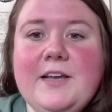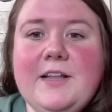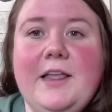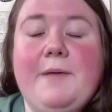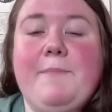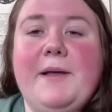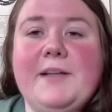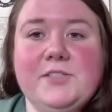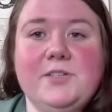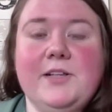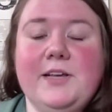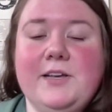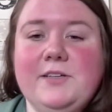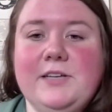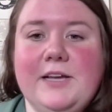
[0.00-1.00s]
Like mental
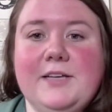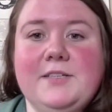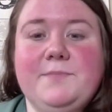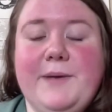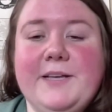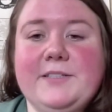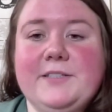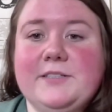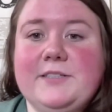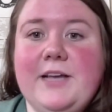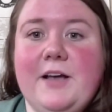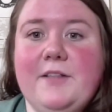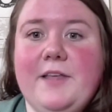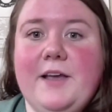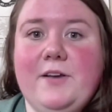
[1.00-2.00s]
illness makes it
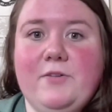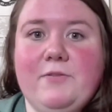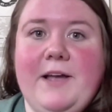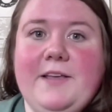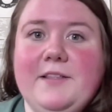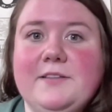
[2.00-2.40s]
sound like, okay,